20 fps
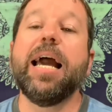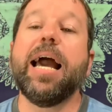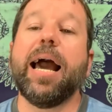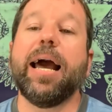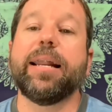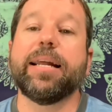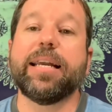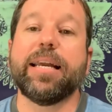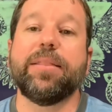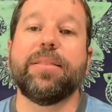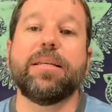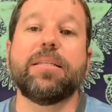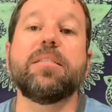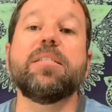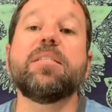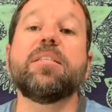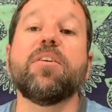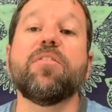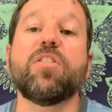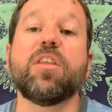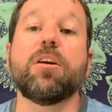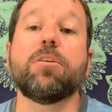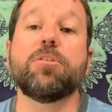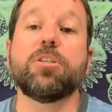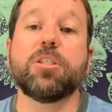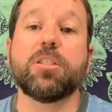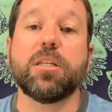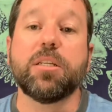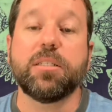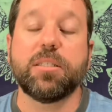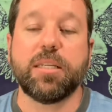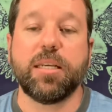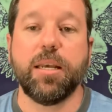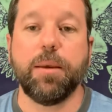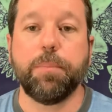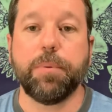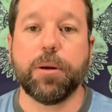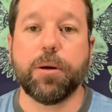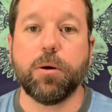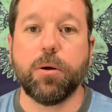And again, this is if they're just a
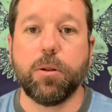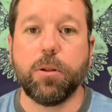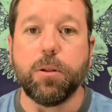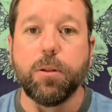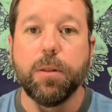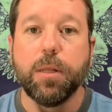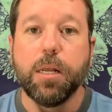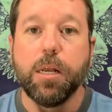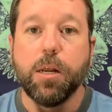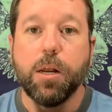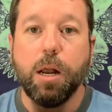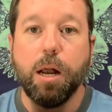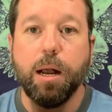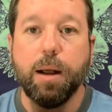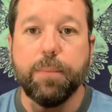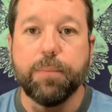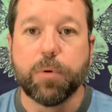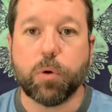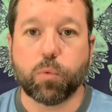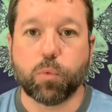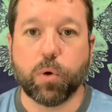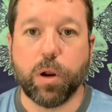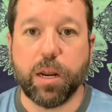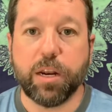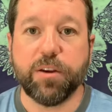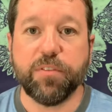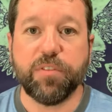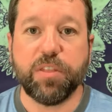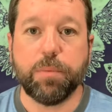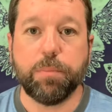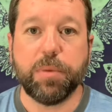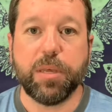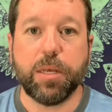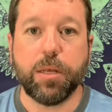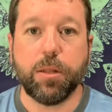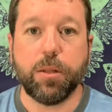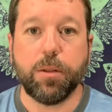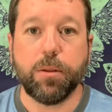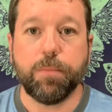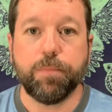typical
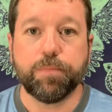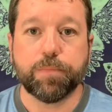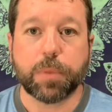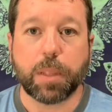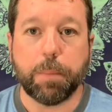run-of-the-mill,